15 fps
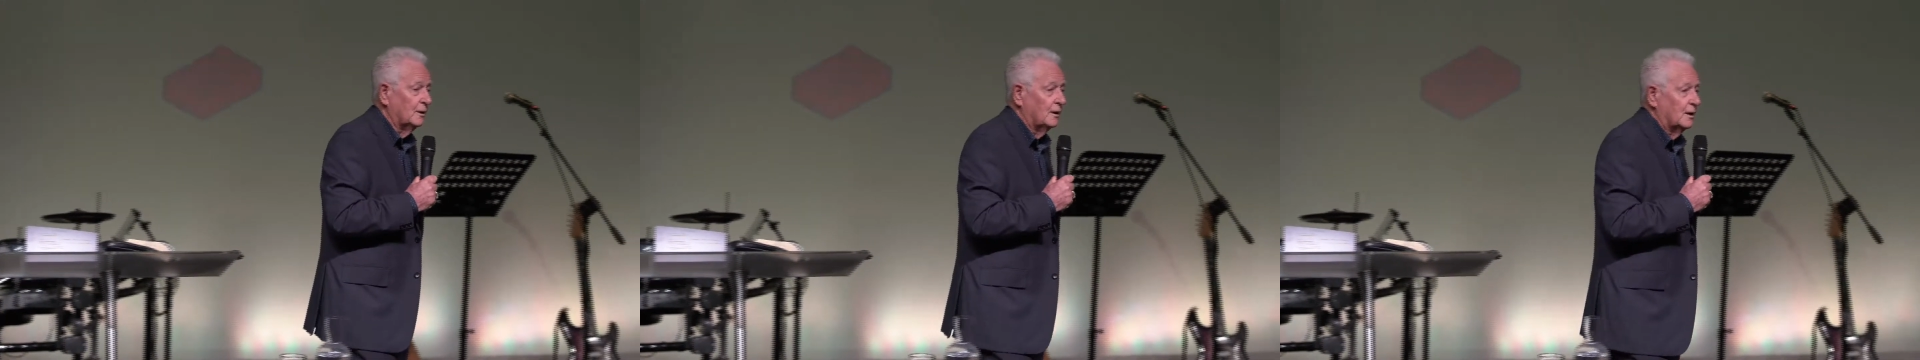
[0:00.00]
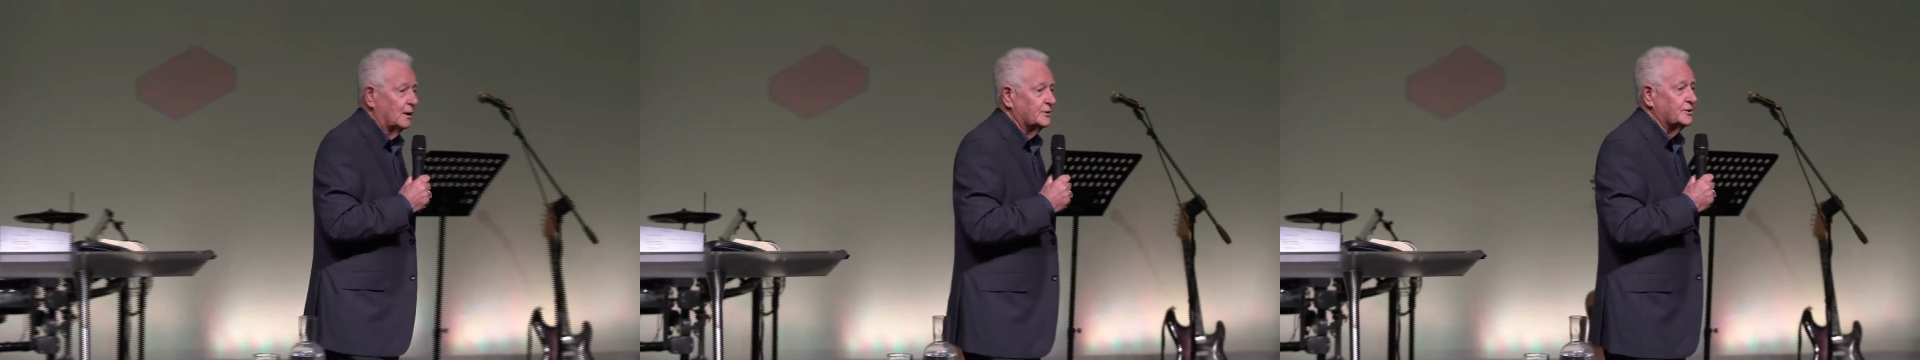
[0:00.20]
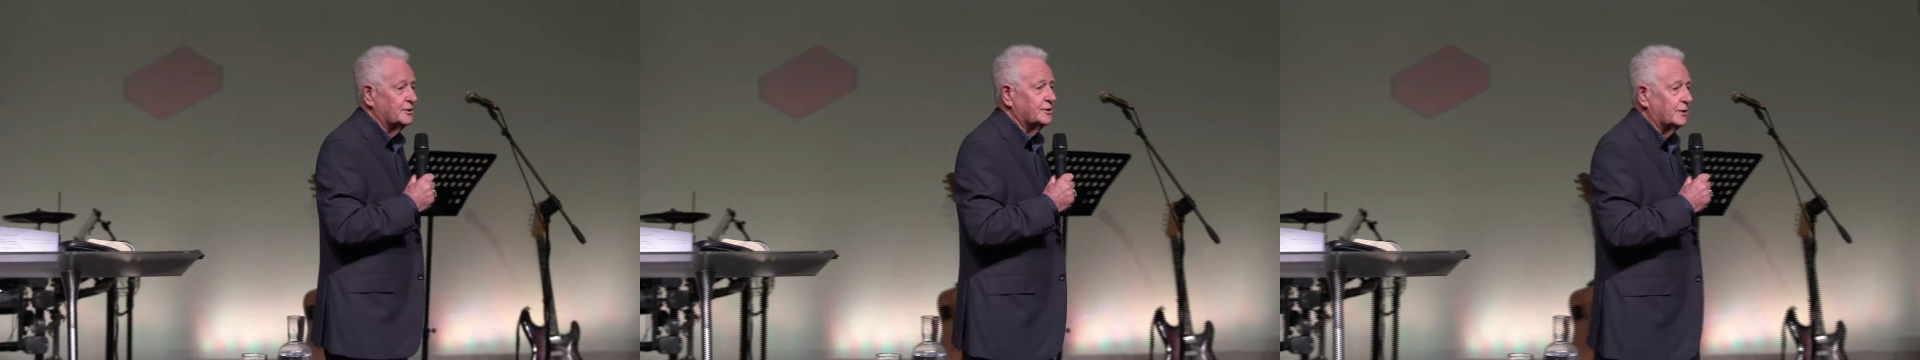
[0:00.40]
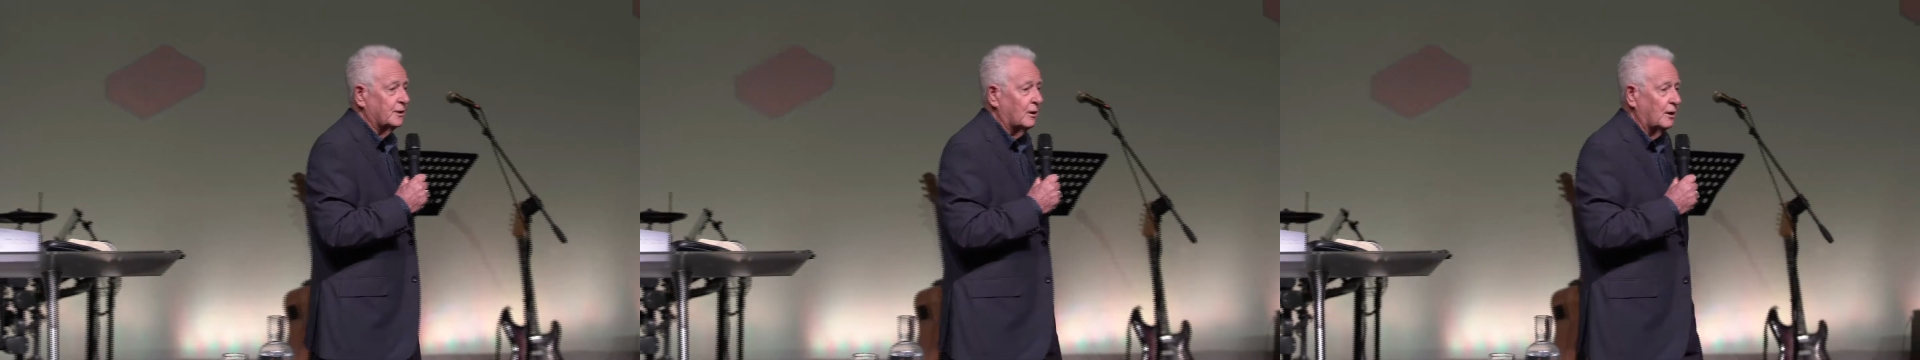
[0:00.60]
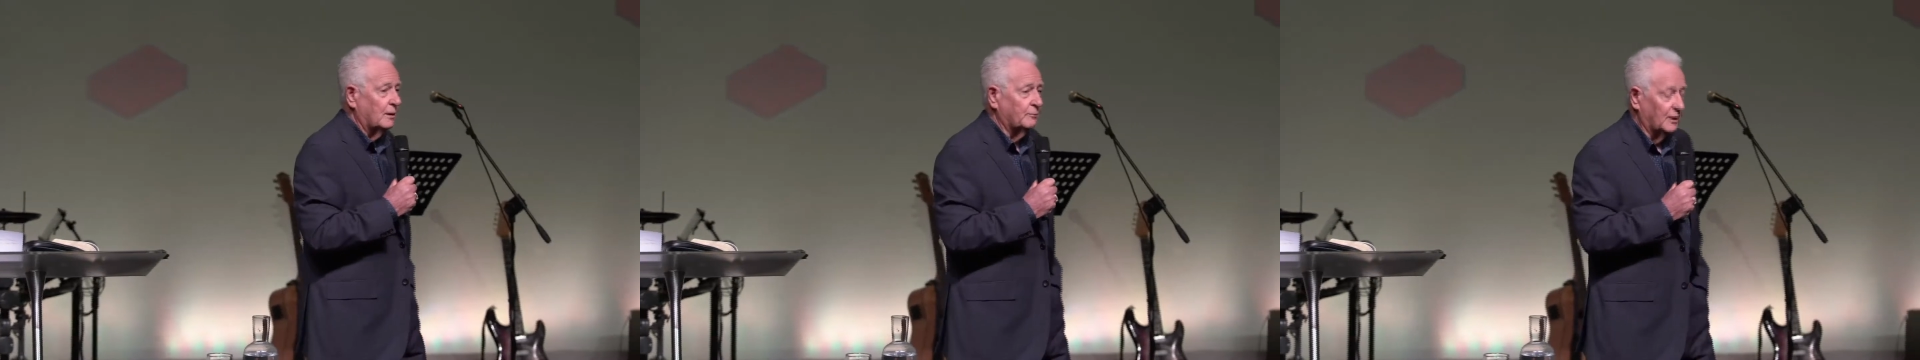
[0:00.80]
and she said,
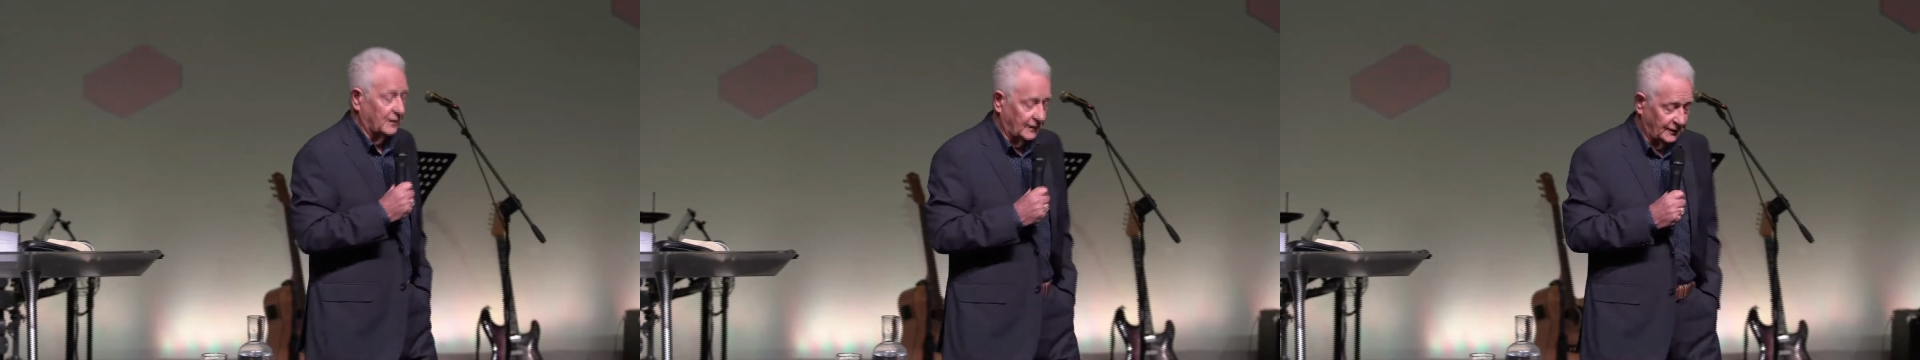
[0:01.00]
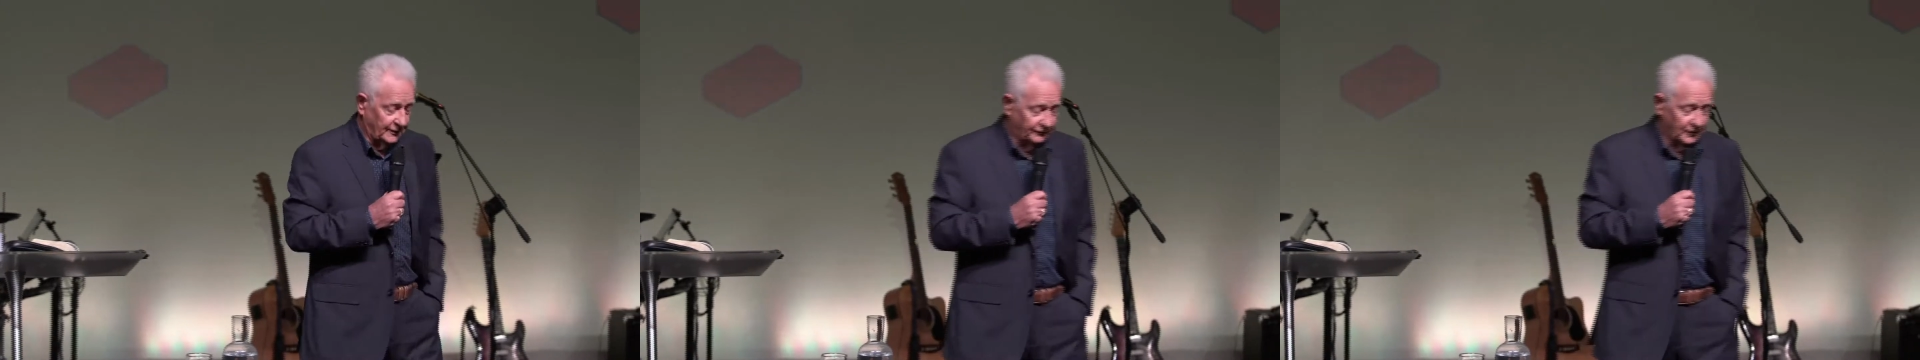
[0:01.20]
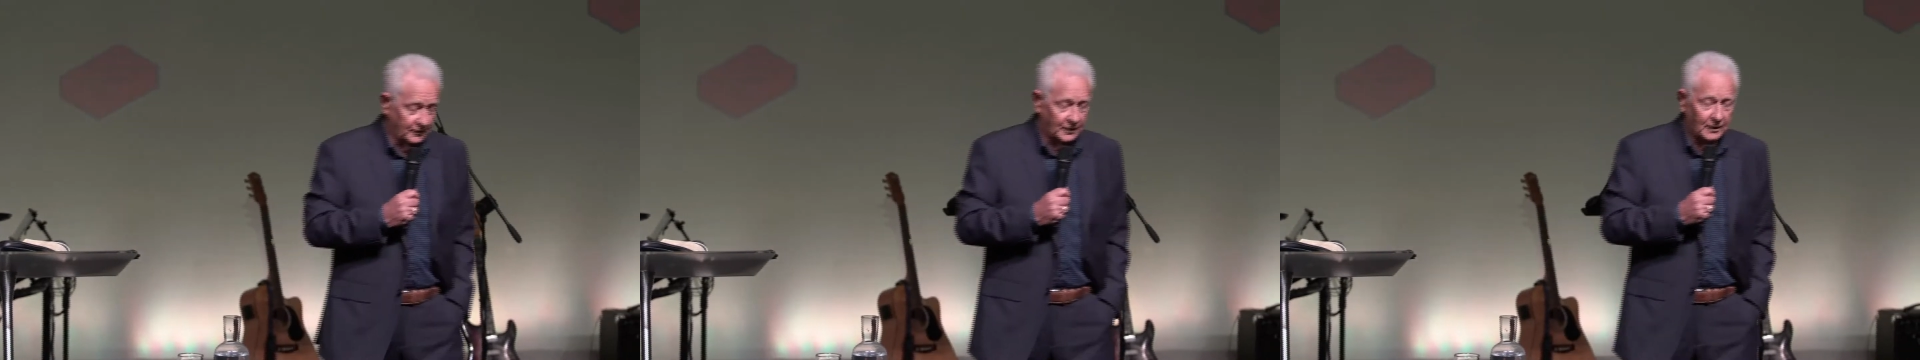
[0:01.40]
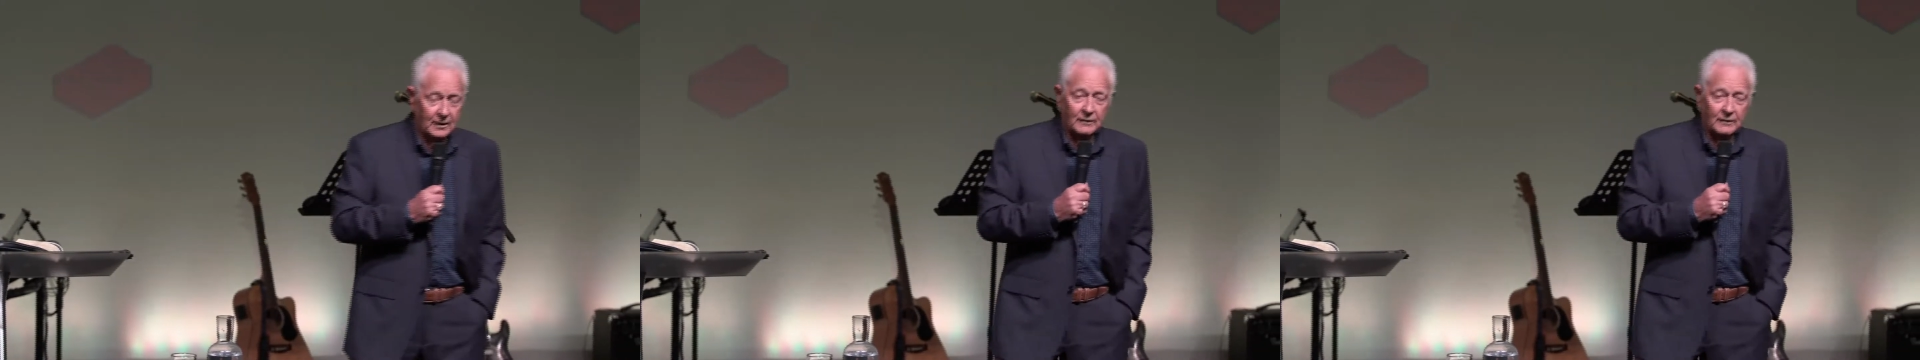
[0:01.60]
I believe